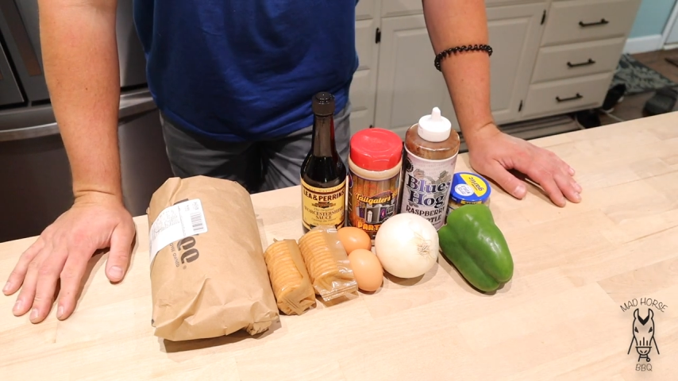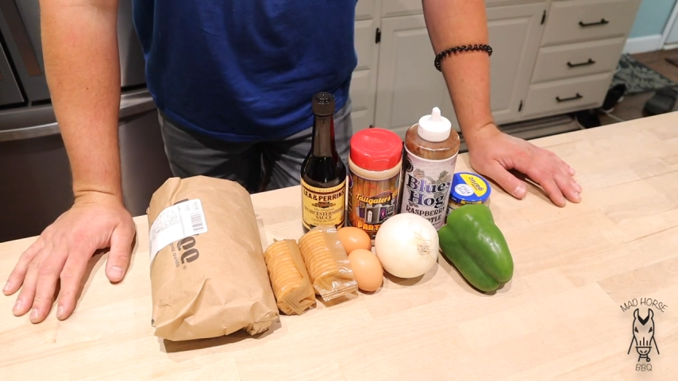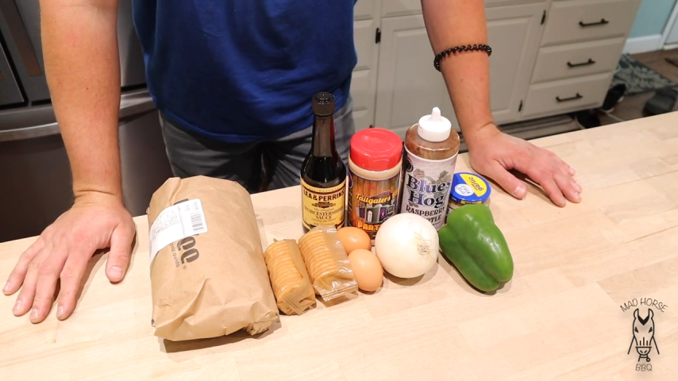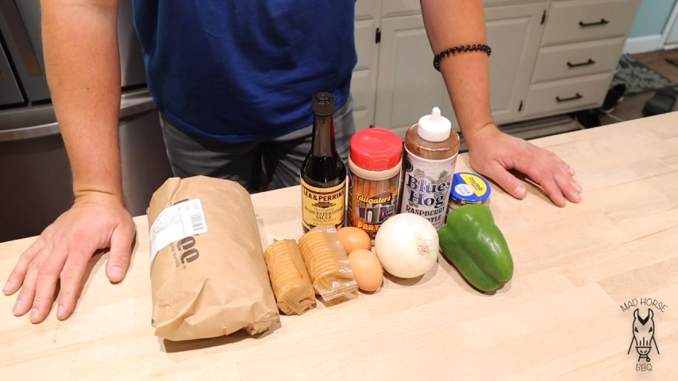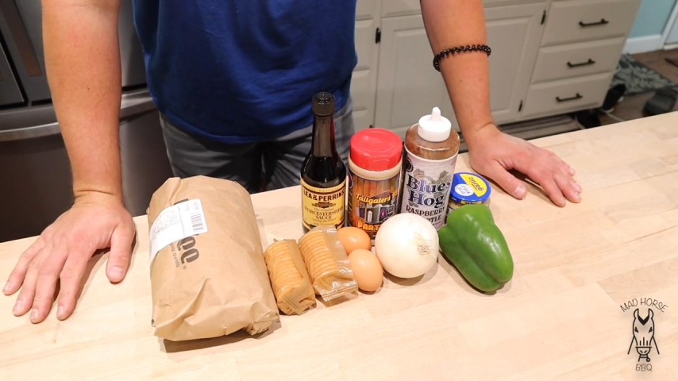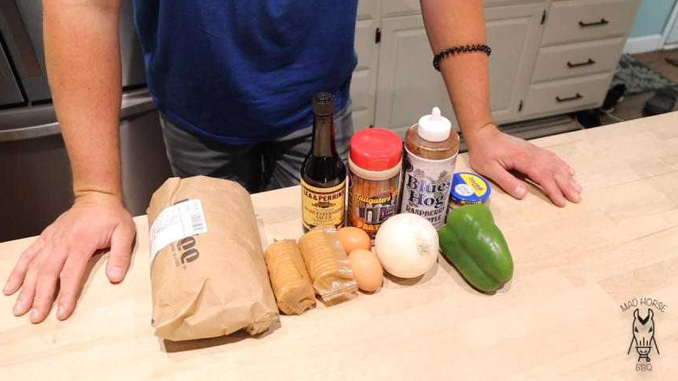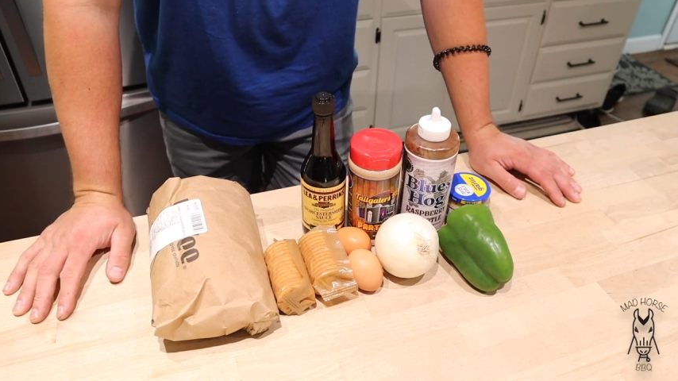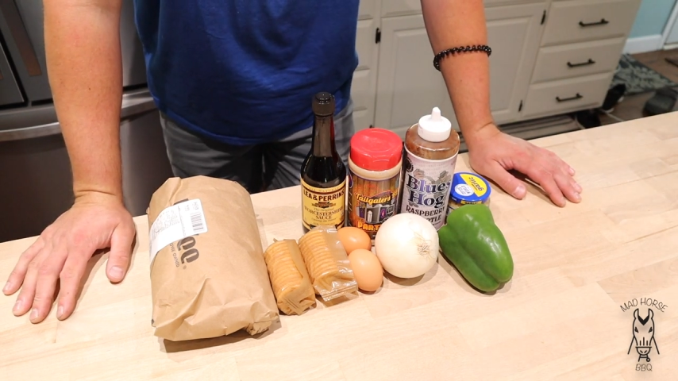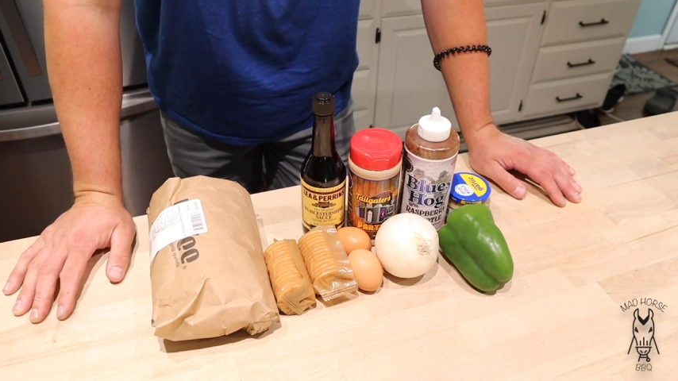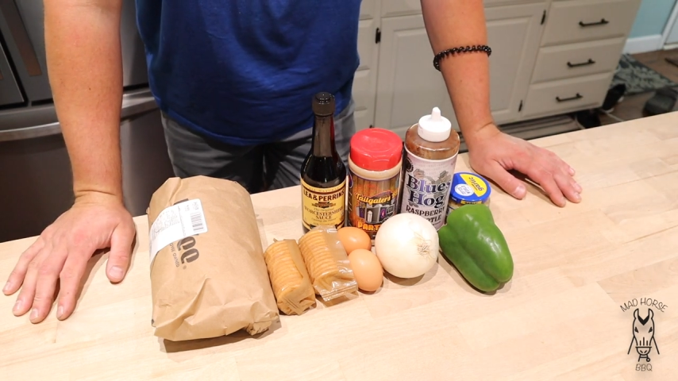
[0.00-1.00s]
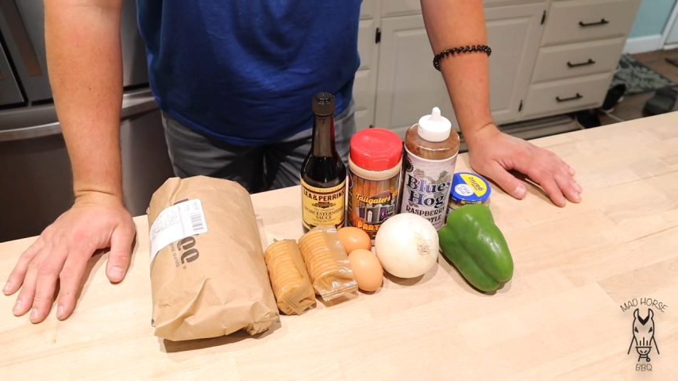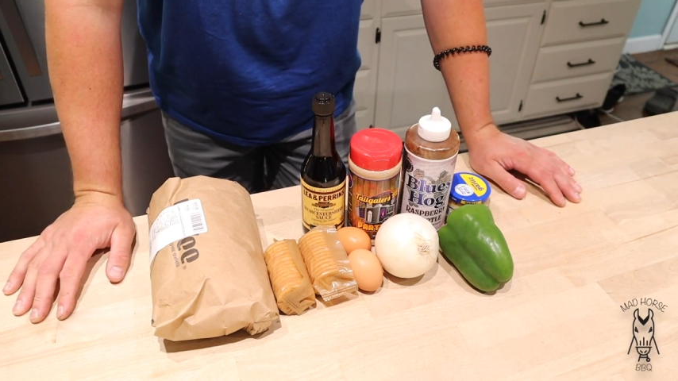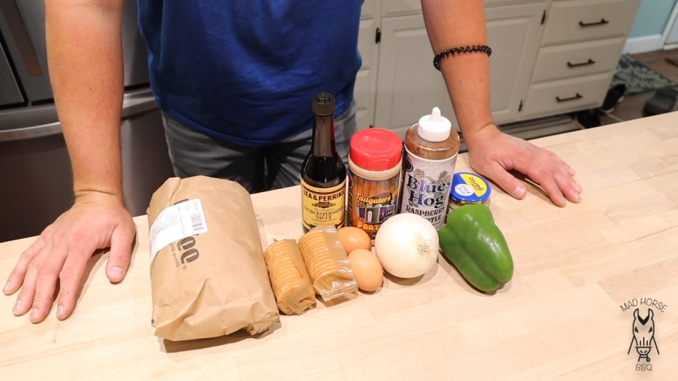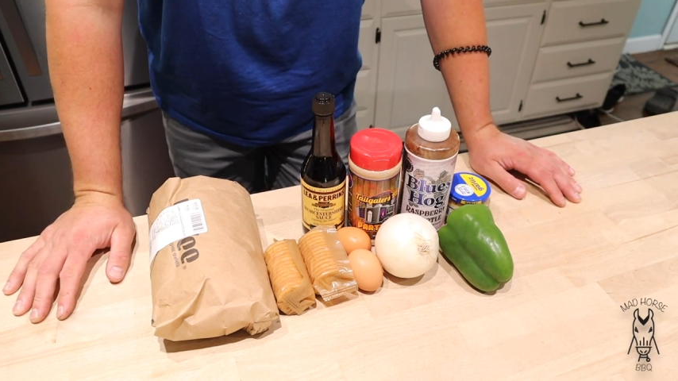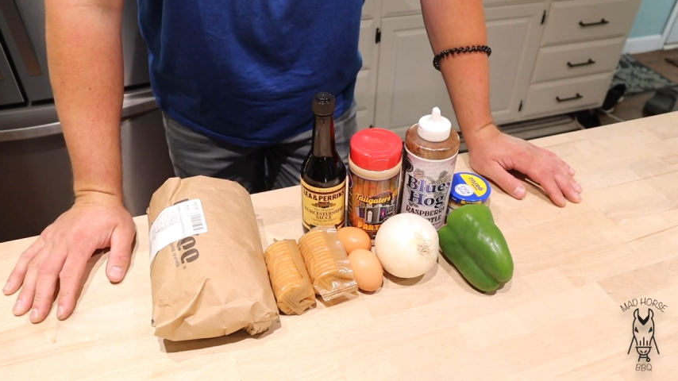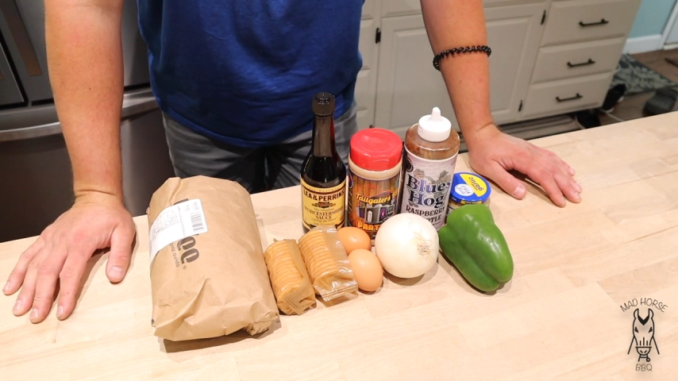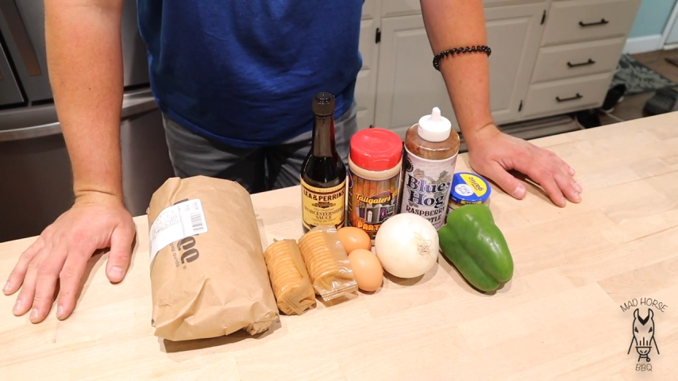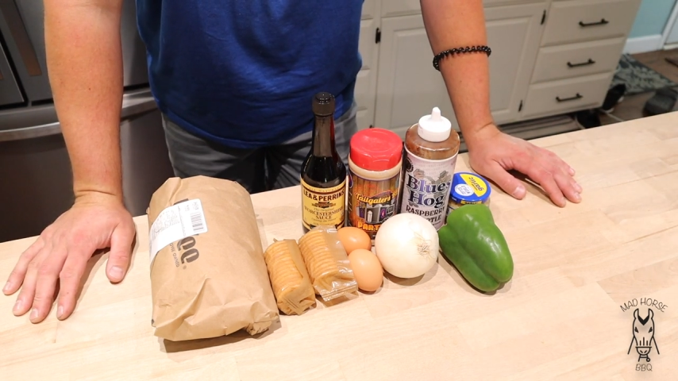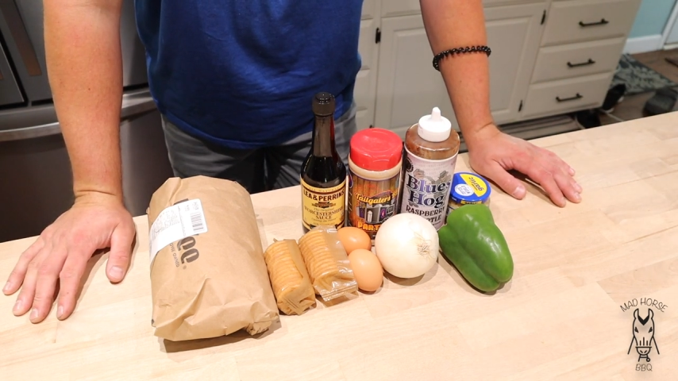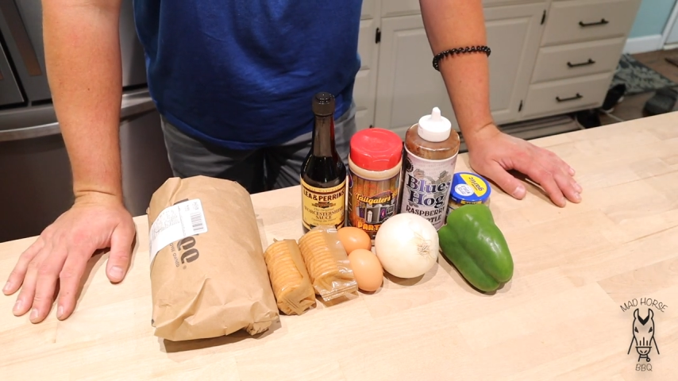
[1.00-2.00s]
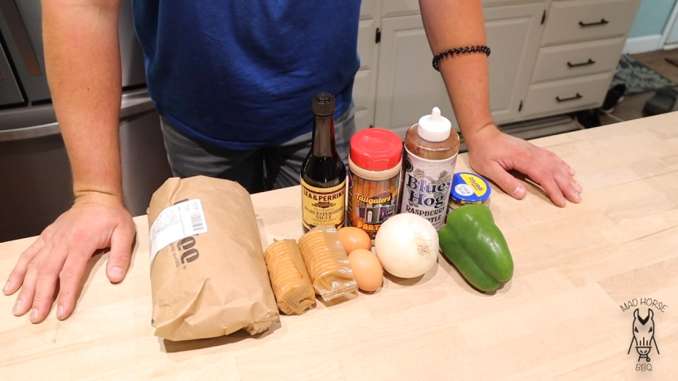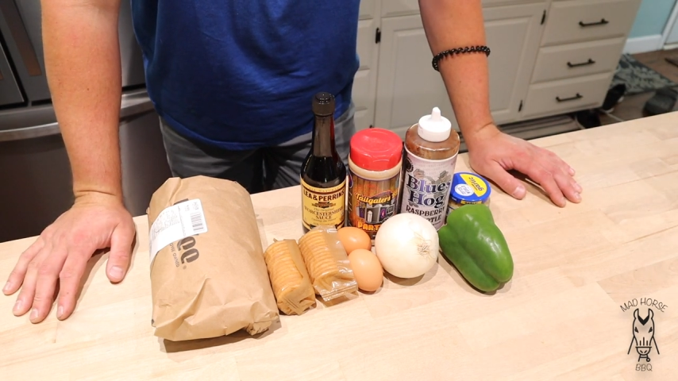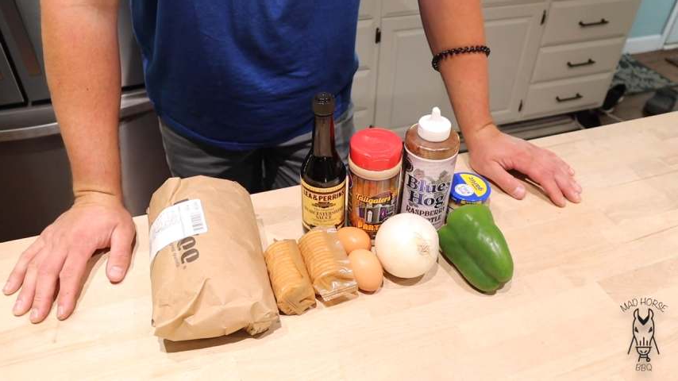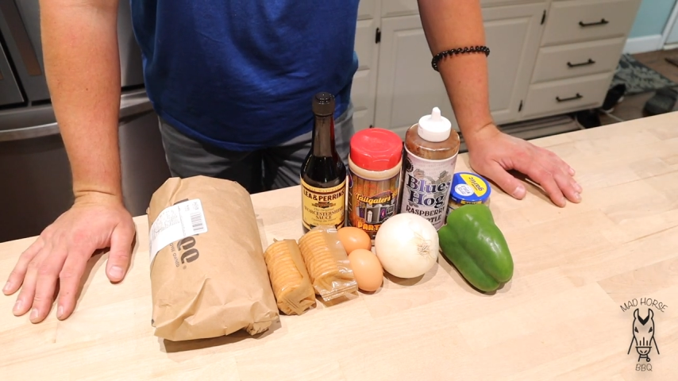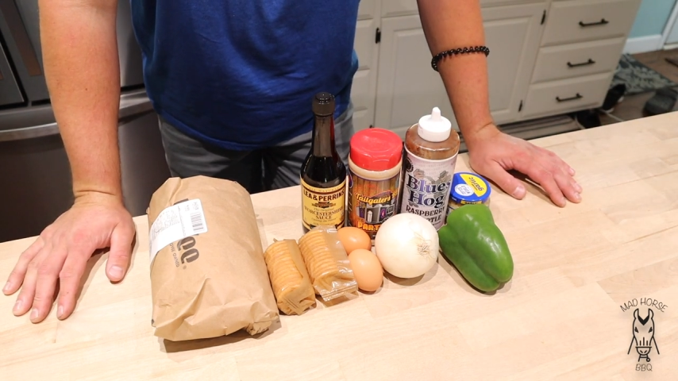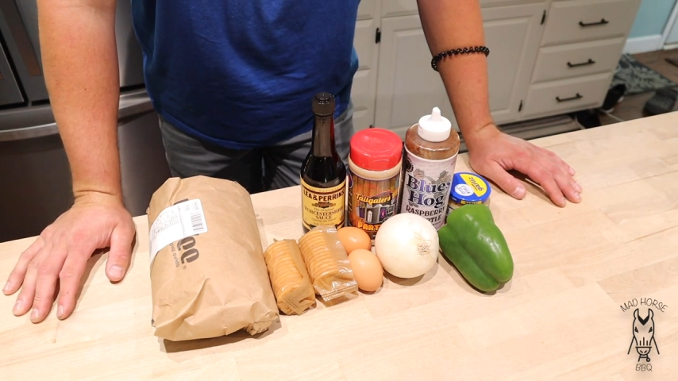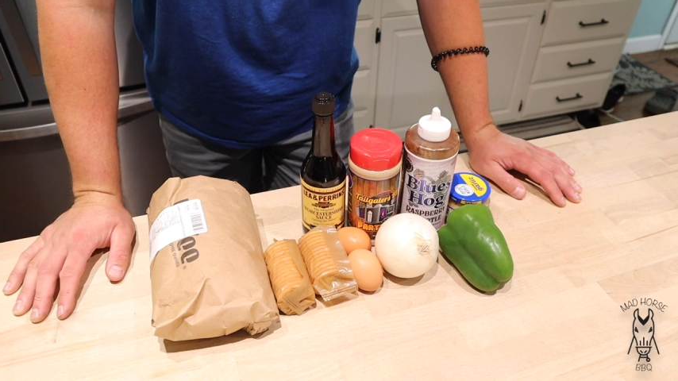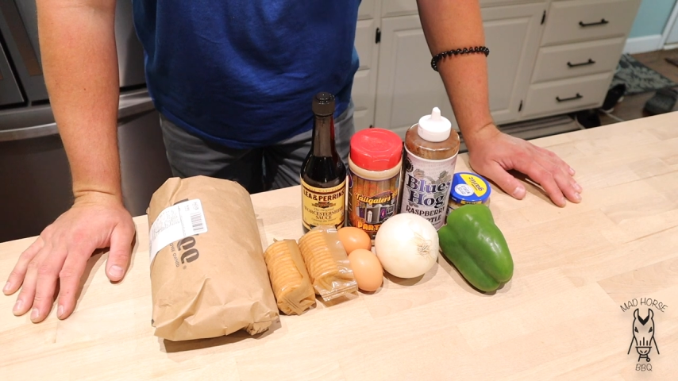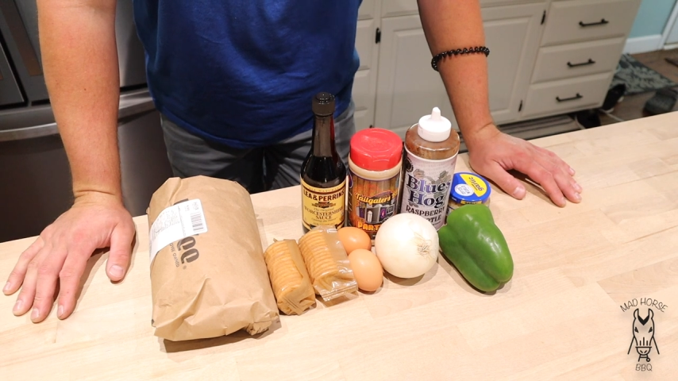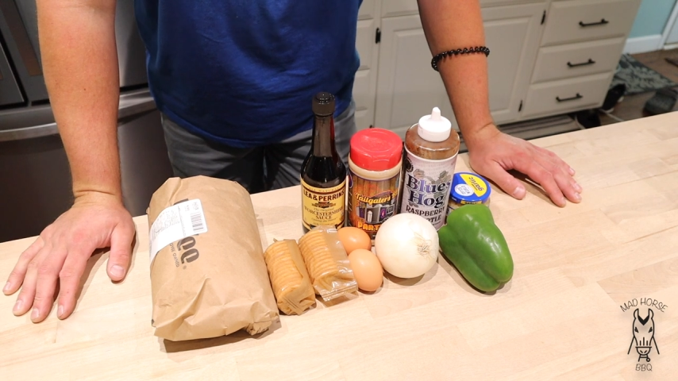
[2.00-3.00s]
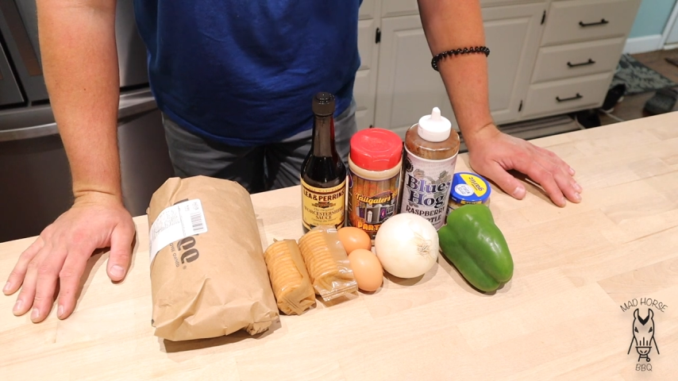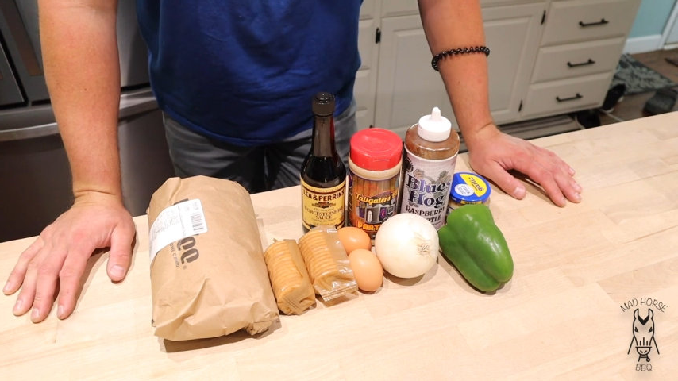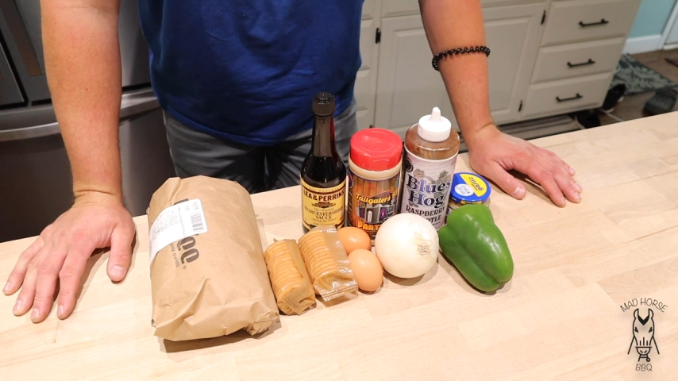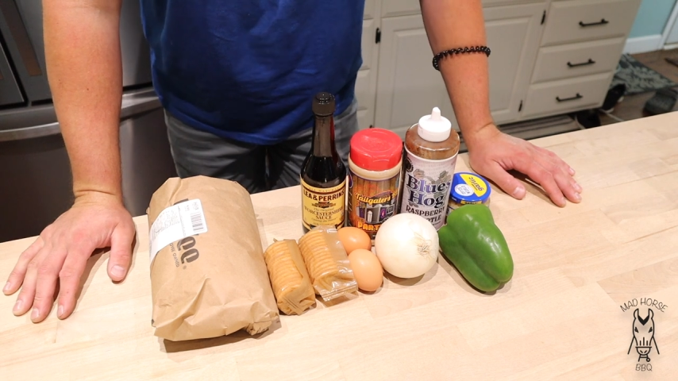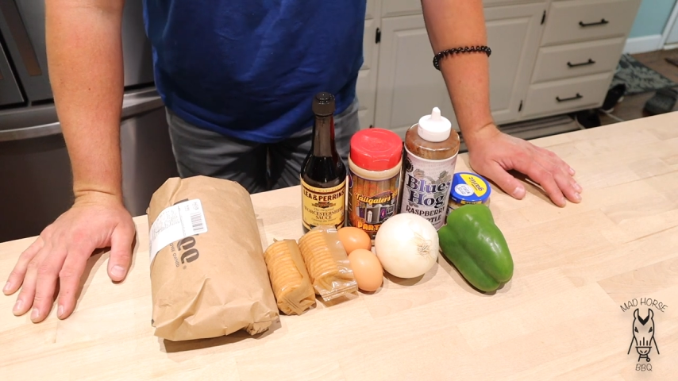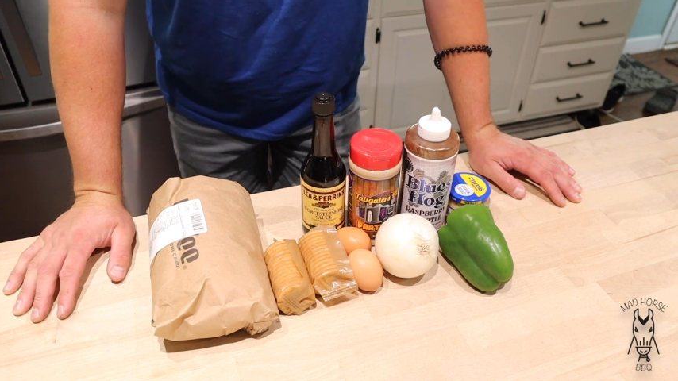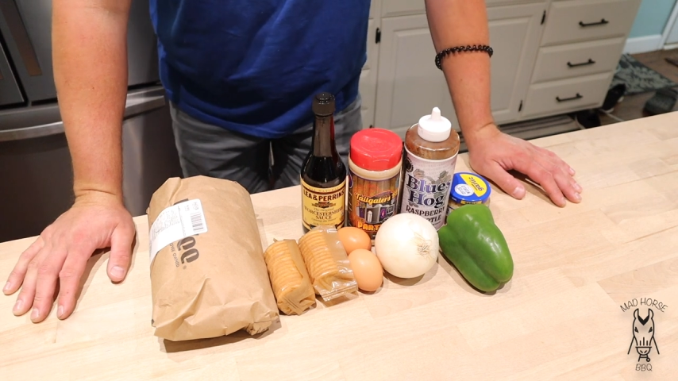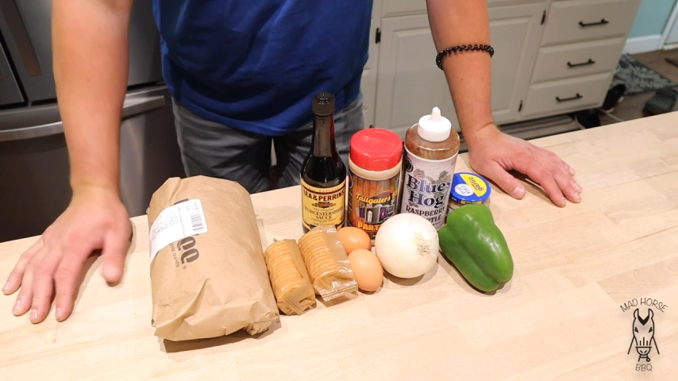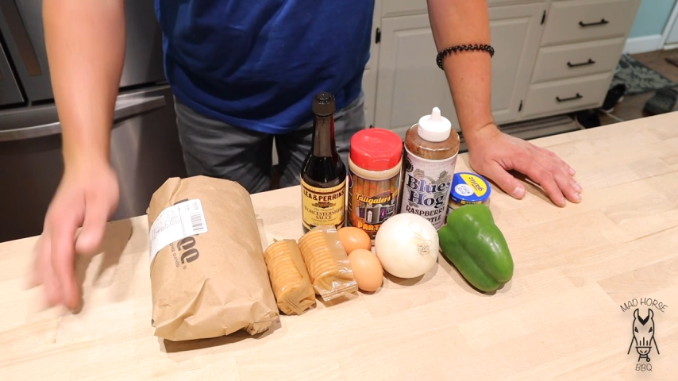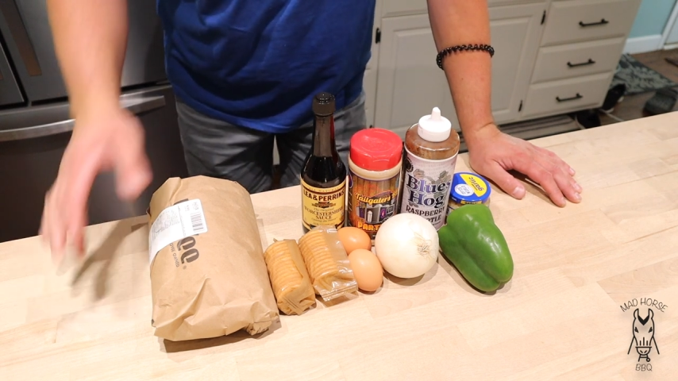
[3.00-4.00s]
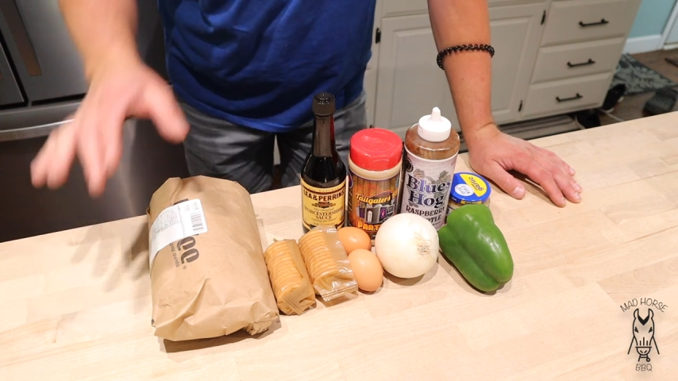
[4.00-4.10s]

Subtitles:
Nobody's mouth can be seen.